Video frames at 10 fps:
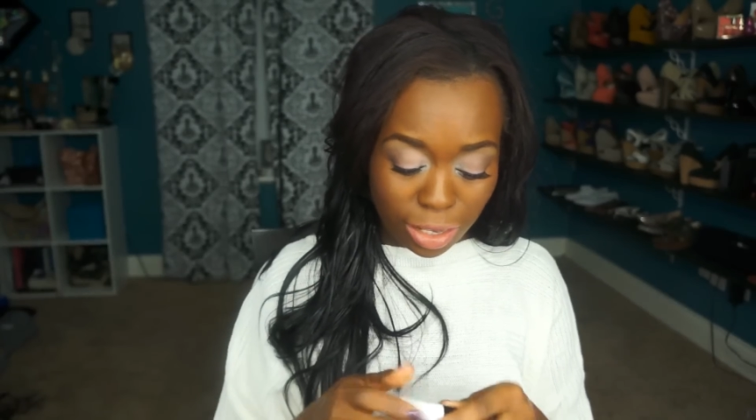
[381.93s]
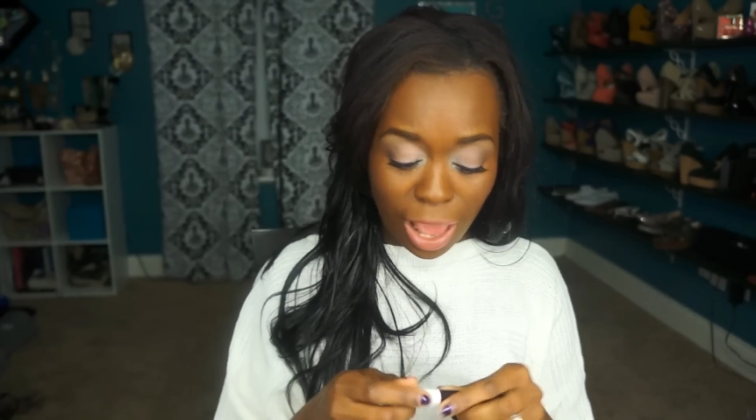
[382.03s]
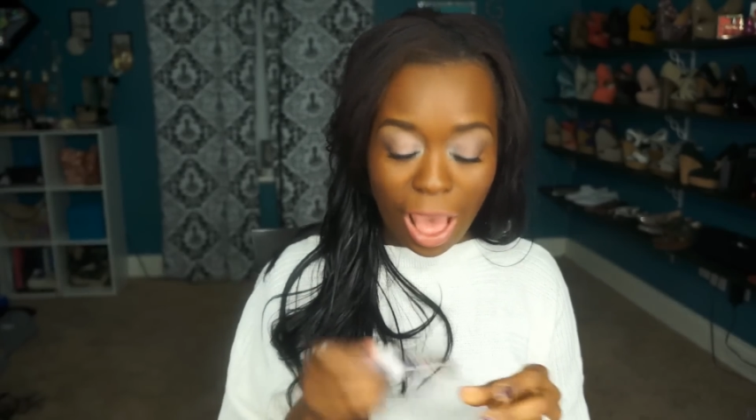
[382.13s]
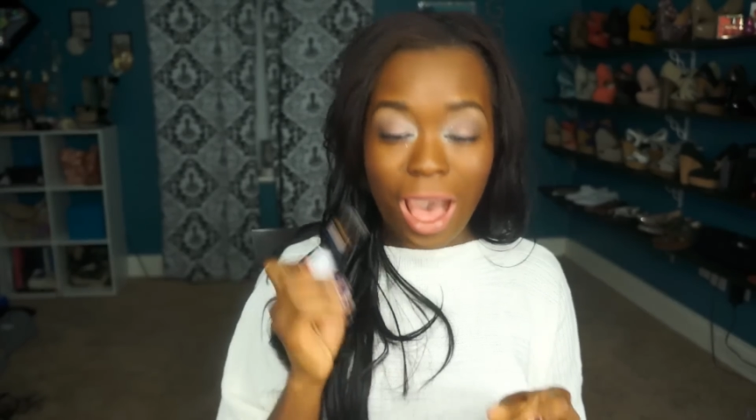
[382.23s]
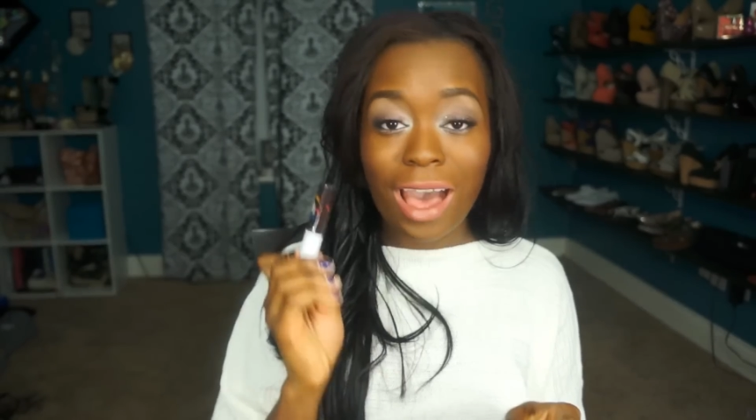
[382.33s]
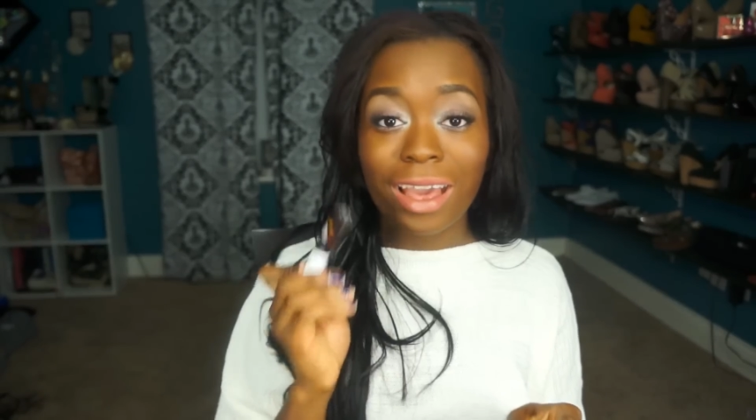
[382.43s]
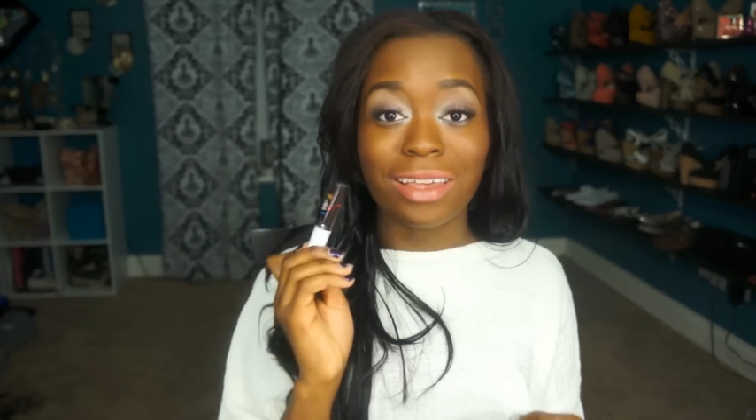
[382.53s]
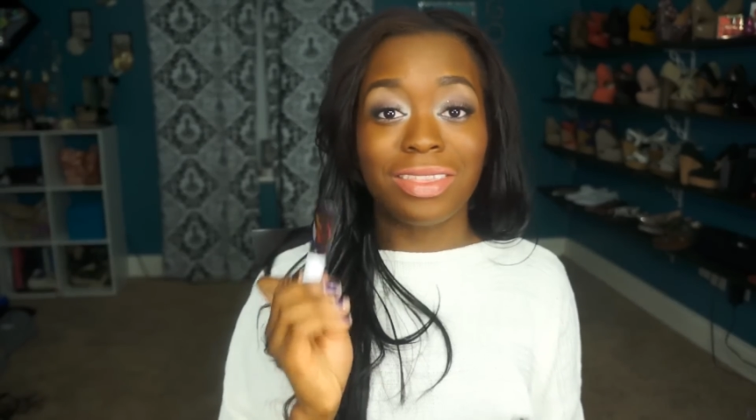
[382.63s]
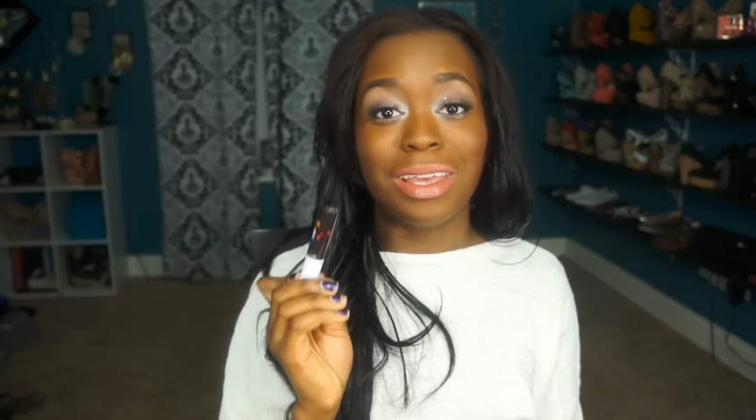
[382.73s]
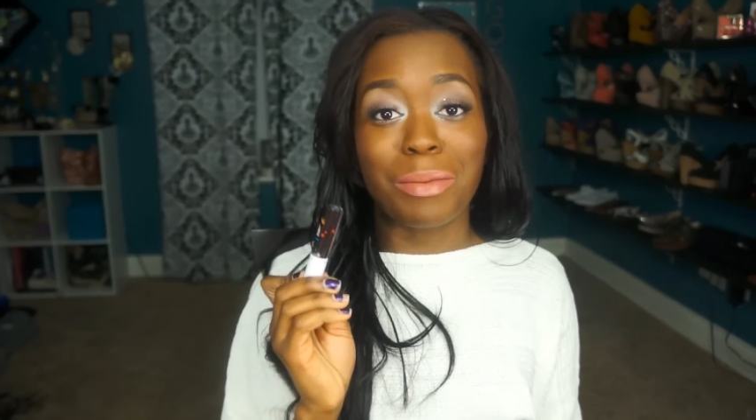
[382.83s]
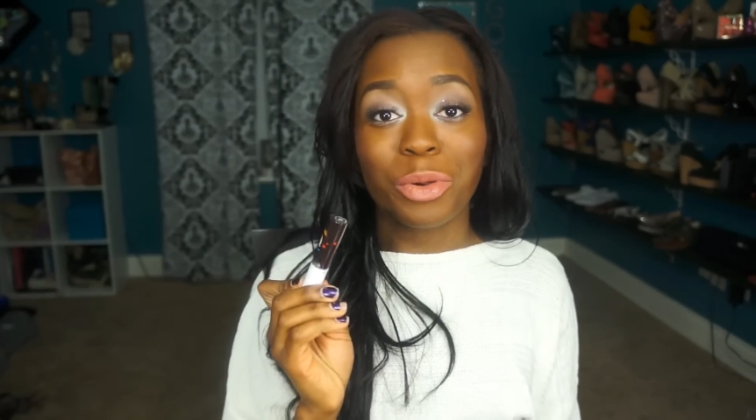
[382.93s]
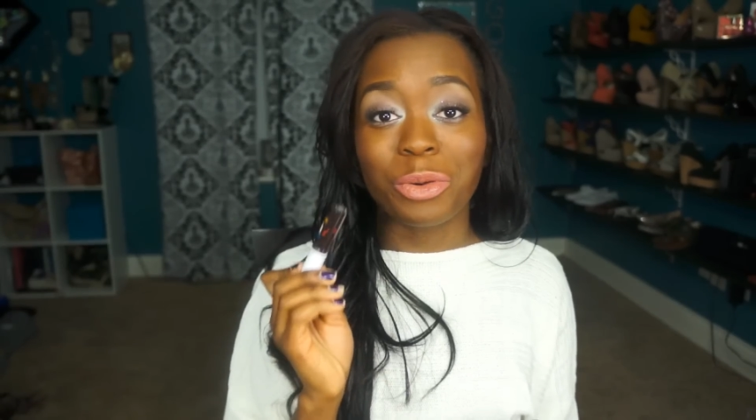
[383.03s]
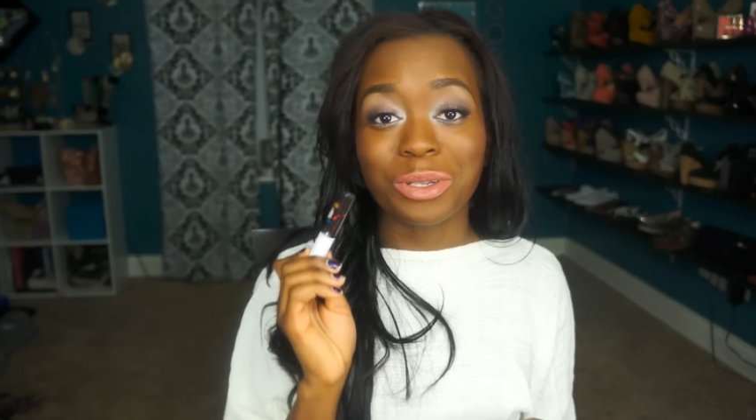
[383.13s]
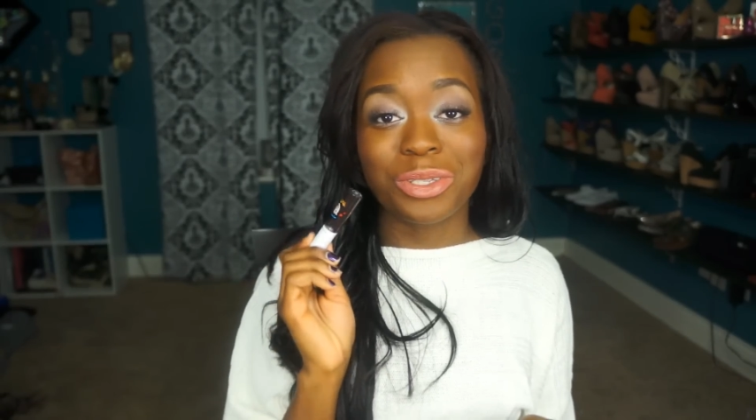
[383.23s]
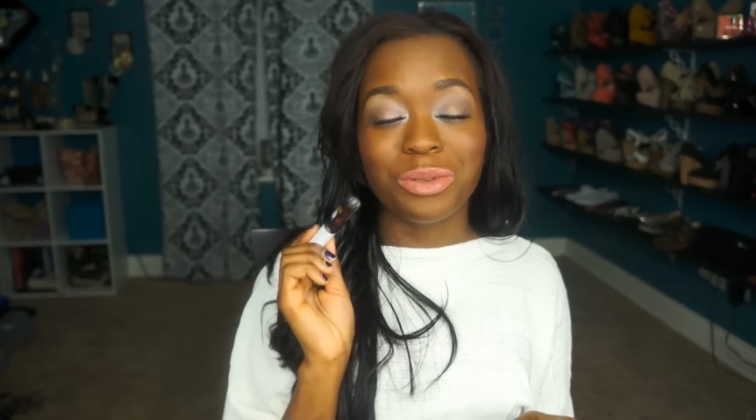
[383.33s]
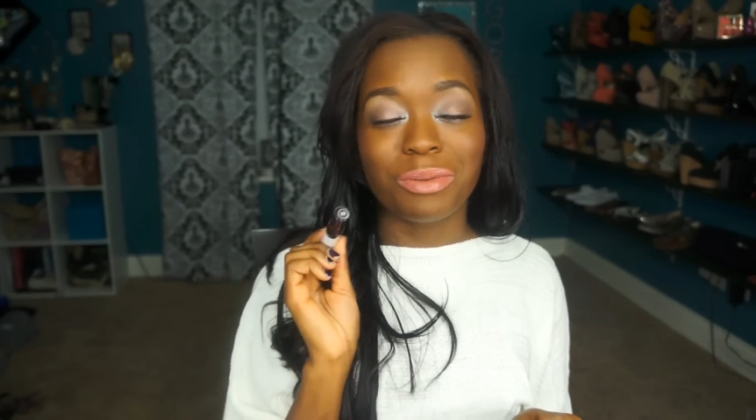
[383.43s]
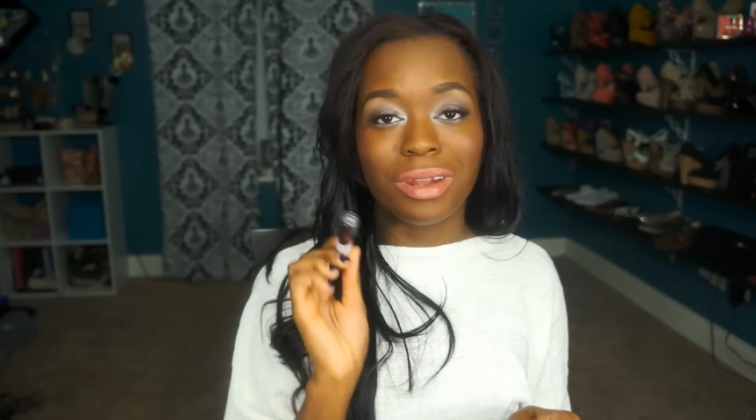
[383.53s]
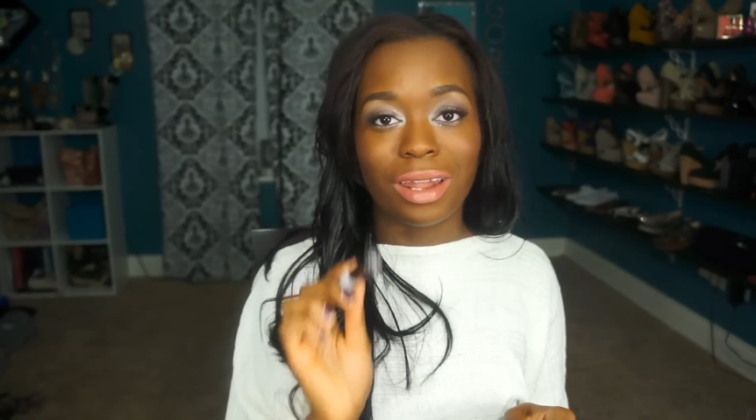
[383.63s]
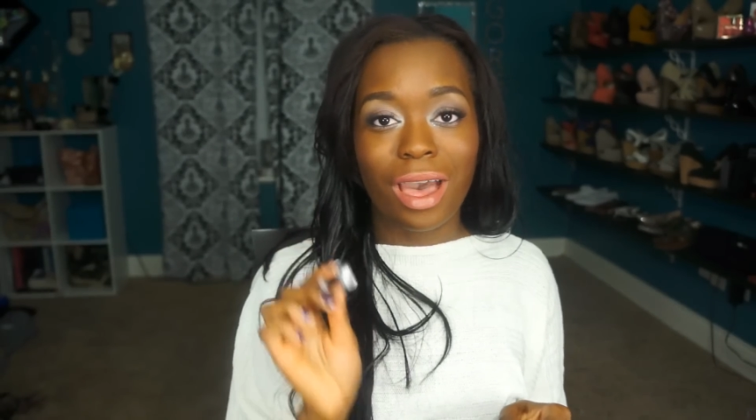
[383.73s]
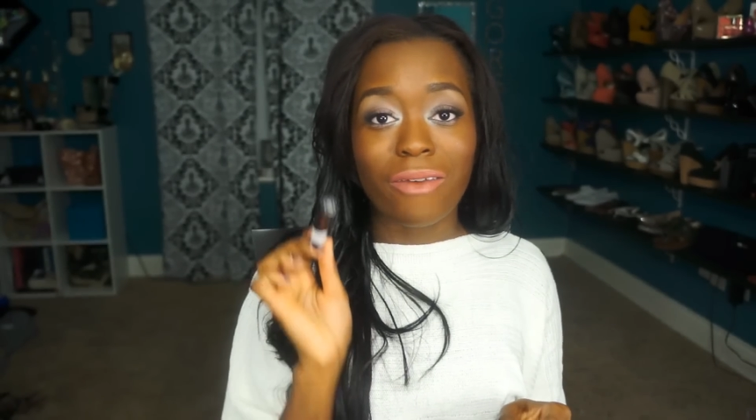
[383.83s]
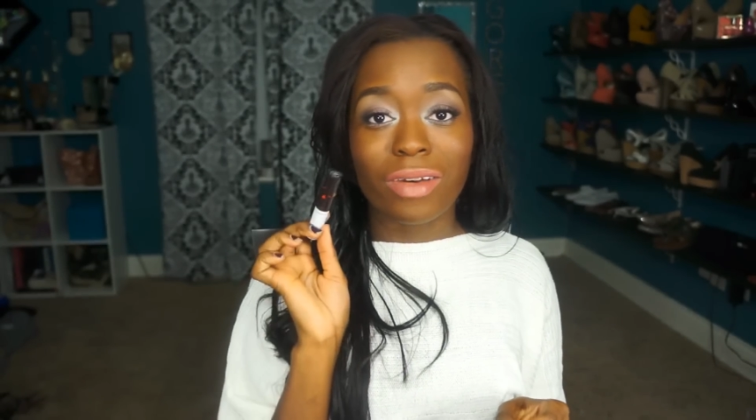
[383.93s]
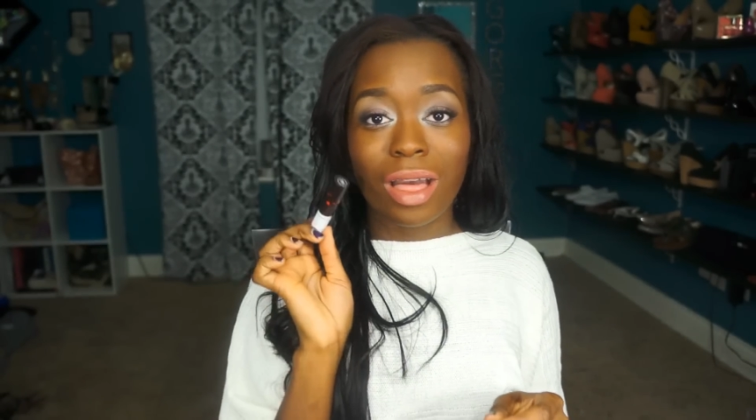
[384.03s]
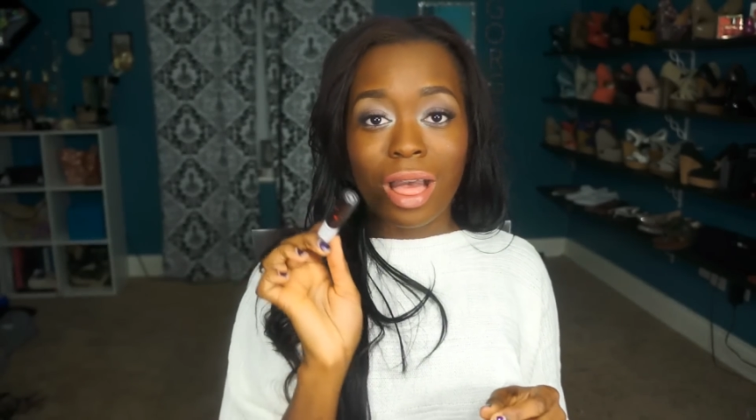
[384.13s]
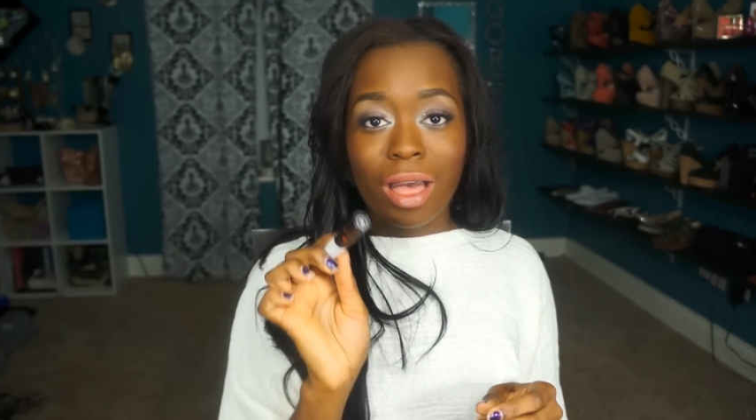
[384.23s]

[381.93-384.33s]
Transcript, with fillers: and I think I'm going to love